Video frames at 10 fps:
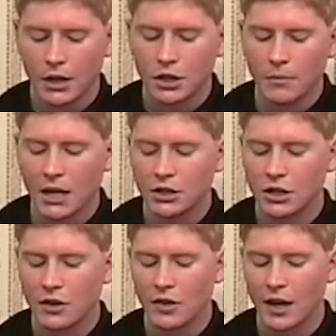She
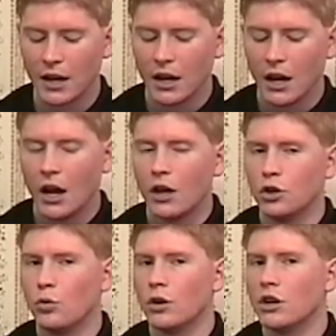mentioned that
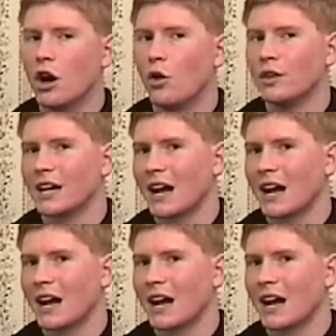you would know that